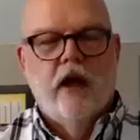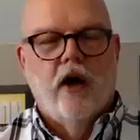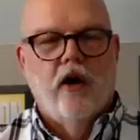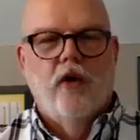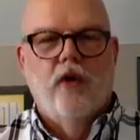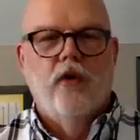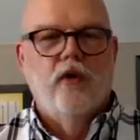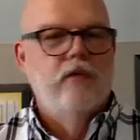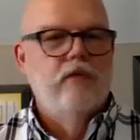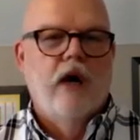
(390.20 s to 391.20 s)
Our
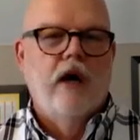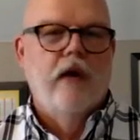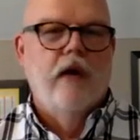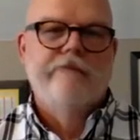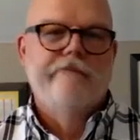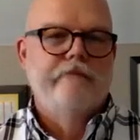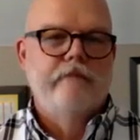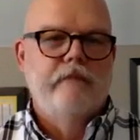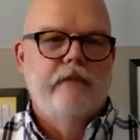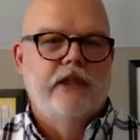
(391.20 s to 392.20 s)
local
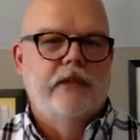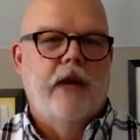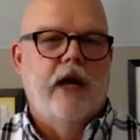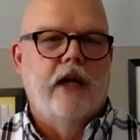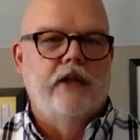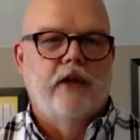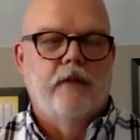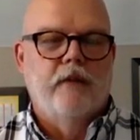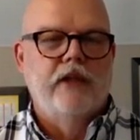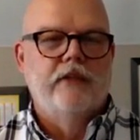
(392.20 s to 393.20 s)
municipalities, our
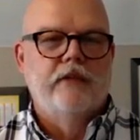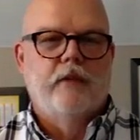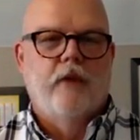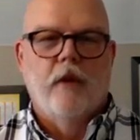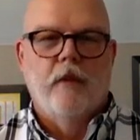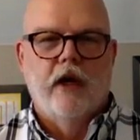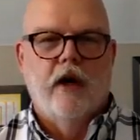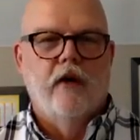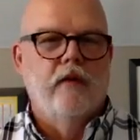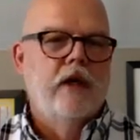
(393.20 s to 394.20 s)
police department,
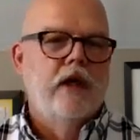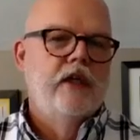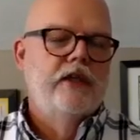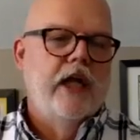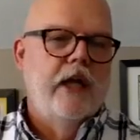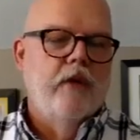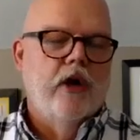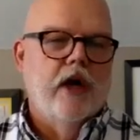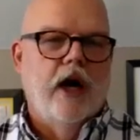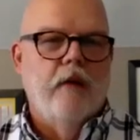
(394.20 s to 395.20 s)
our chamber of
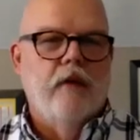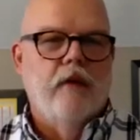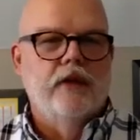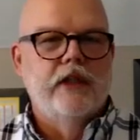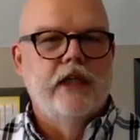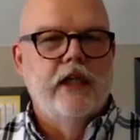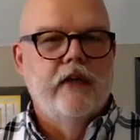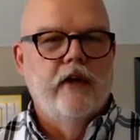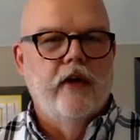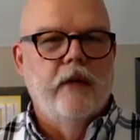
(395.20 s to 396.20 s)
commerce, getting
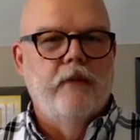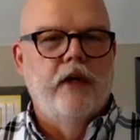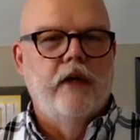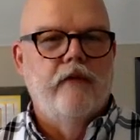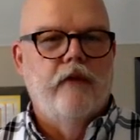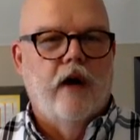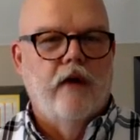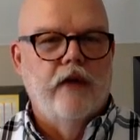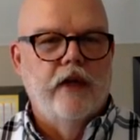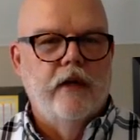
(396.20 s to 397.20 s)
their input,
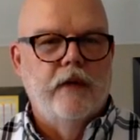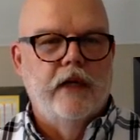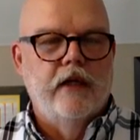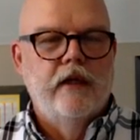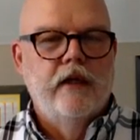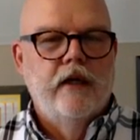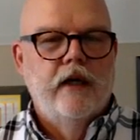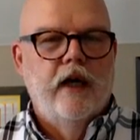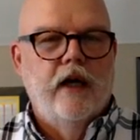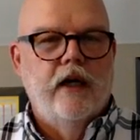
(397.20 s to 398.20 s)
involving them in
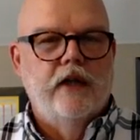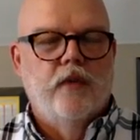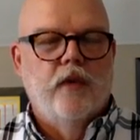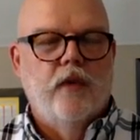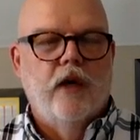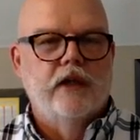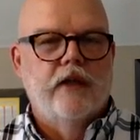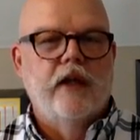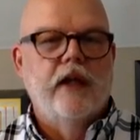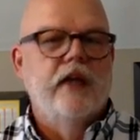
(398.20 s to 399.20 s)
it as well, because I
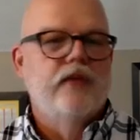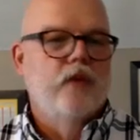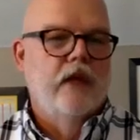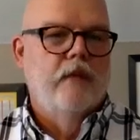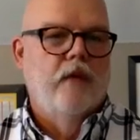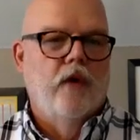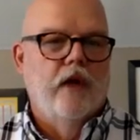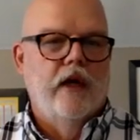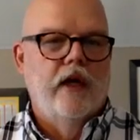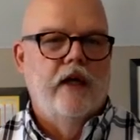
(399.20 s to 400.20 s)
think that's really important
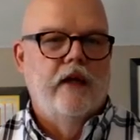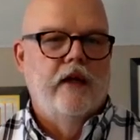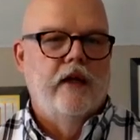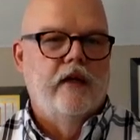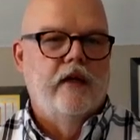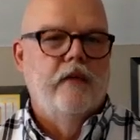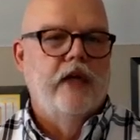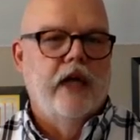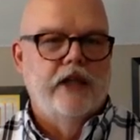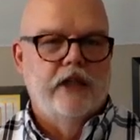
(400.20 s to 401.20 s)
in the
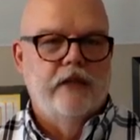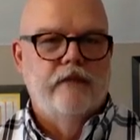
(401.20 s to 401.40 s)
communication.